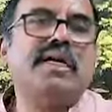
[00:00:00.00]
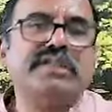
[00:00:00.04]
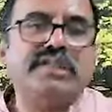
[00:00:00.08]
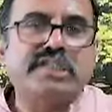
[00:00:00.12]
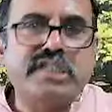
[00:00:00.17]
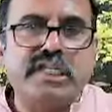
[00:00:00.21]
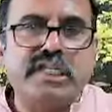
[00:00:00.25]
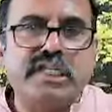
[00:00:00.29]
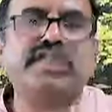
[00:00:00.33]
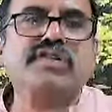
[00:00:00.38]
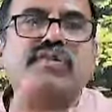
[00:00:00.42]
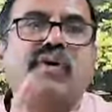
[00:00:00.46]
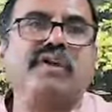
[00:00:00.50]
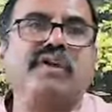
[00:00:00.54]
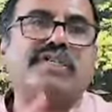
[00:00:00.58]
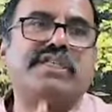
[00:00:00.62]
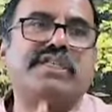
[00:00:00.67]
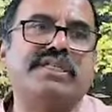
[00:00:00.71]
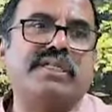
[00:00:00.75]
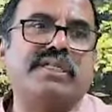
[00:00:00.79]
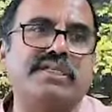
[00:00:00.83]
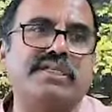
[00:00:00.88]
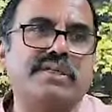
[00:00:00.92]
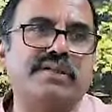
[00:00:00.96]
Chit is
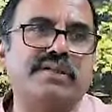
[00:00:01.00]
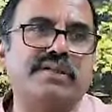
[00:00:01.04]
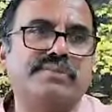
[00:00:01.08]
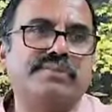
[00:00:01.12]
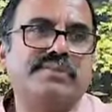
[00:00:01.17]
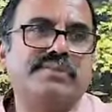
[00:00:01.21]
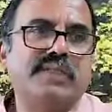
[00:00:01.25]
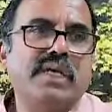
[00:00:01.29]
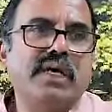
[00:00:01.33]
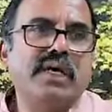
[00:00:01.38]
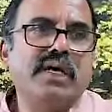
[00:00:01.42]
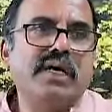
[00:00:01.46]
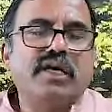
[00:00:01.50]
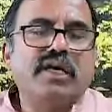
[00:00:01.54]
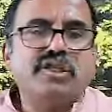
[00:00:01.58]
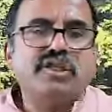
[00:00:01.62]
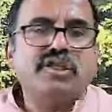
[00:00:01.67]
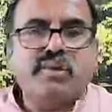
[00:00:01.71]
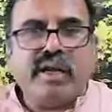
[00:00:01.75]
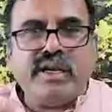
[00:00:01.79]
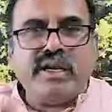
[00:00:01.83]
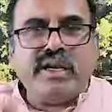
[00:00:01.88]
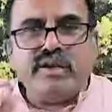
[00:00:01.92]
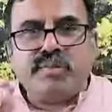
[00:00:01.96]
consciousness. So
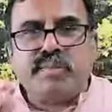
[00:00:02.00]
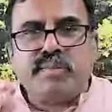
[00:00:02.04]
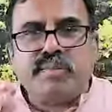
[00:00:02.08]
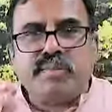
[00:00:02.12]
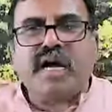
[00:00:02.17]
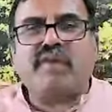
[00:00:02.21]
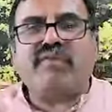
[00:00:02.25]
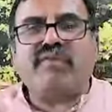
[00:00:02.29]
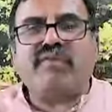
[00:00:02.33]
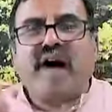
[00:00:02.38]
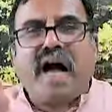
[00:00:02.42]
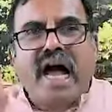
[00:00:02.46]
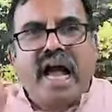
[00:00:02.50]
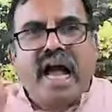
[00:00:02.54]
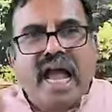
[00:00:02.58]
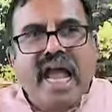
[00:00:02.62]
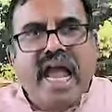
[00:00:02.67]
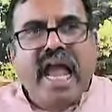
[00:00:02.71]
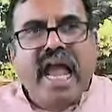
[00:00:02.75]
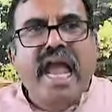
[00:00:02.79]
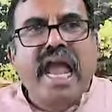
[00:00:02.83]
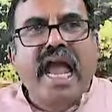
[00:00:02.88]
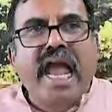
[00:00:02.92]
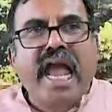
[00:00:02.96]
when you speak of I
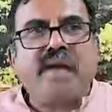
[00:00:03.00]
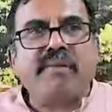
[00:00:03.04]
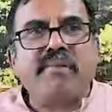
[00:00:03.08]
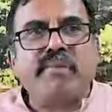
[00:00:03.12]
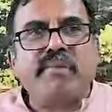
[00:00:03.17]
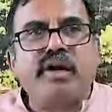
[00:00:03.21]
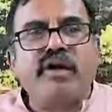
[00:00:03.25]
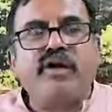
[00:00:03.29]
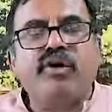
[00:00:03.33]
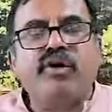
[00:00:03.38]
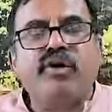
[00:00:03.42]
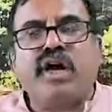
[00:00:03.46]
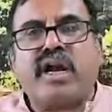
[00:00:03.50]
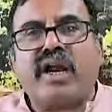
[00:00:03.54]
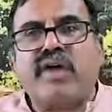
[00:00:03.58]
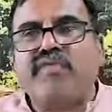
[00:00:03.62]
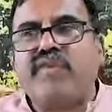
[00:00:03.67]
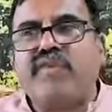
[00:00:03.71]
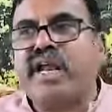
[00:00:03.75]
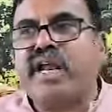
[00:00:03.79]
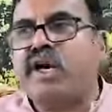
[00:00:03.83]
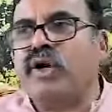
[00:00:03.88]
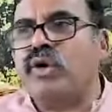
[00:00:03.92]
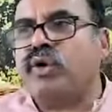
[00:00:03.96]
am, you are
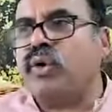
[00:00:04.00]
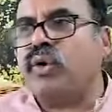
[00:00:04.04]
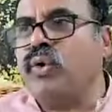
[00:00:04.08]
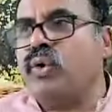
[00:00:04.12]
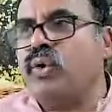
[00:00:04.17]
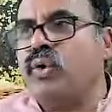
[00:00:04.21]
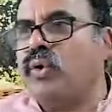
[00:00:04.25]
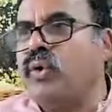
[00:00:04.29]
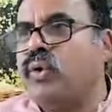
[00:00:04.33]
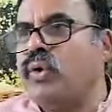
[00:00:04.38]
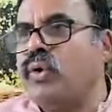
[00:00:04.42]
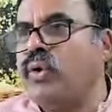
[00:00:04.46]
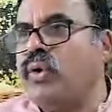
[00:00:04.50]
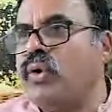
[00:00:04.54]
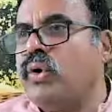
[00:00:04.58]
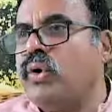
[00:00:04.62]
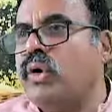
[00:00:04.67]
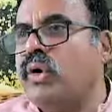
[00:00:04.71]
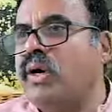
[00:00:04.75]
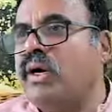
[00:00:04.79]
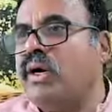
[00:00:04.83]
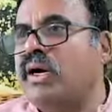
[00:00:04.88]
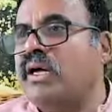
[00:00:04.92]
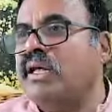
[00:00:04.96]
referring to
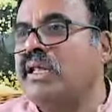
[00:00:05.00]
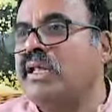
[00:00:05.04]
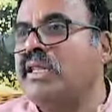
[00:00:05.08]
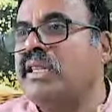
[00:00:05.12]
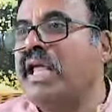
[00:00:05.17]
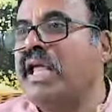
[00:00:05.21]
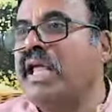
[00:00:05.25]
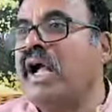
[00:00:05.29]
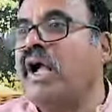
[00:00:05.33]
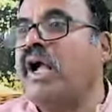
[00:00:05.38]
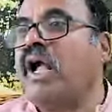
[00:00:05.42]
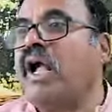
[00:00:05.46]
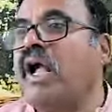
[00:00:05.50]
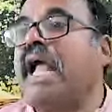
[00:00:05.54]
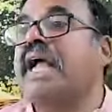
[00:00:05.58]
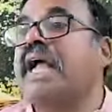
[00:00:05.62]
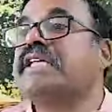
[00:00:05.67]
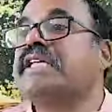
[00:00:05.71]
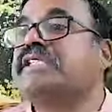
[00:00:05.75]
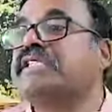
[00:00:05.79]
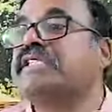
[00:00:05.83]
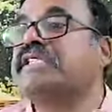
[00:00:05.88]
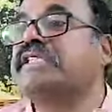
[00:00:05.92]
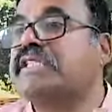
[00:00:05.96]
the
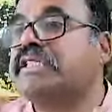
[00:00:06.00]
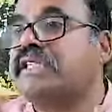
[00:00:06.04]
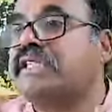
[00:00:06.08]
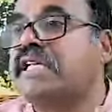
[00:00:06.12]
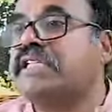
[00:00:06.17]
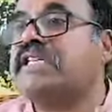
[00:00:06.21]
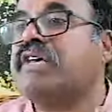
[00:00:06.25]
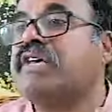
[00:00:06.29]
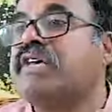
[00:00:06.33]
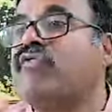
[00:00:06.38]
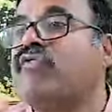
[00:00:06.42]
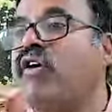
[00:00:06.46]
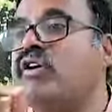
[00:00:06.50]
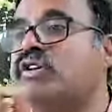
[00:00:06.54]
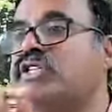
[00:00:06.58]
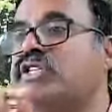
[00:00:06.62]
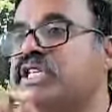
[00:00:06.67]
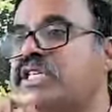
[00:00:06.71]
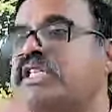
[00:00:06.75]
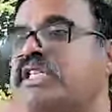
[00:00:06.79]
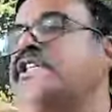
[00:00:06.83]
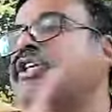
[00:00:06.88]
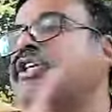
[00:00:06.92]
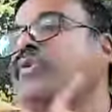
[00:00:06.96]
existence of
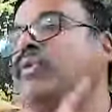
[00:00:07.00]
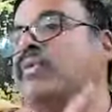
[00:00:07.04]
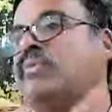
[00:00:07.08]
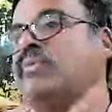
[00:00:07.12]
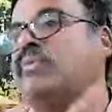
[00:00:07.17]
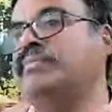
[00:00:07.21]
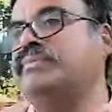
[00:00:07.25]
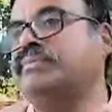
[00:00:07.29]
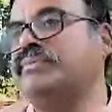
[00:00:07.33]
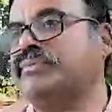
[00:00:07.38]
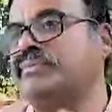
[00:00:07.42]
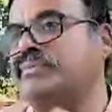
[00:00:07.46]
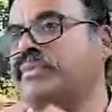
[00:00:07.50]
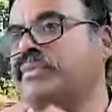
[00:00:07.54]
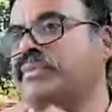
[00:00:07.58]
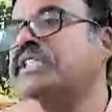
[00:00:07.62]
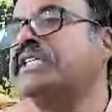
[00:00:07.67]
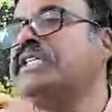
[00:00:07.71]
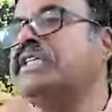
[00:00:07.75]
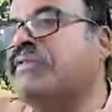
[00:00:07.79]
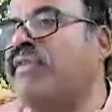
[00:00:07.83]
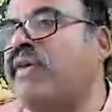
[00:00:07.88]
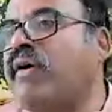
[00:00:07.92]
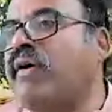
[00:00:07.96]
consciousness in you, which is
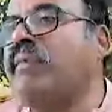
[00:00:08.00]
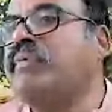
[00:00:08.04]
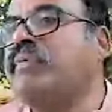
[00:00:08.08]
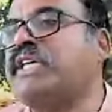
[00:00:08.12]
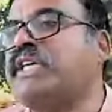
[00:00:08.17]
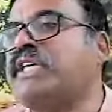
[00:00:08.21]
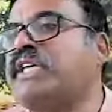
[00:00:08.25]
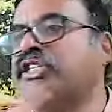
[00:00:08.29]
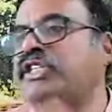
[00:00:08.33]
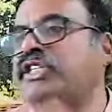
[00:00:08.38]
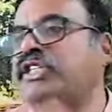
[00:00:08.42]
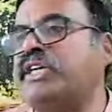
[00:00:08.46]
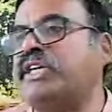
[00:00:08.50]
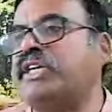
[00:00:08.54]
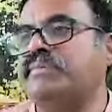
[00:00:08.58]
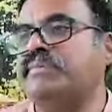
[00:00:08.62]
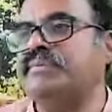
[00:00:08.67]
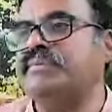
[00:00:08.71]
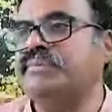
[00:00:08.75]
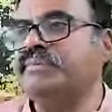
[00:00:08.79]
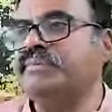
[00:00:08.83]
in the form of Sakshi.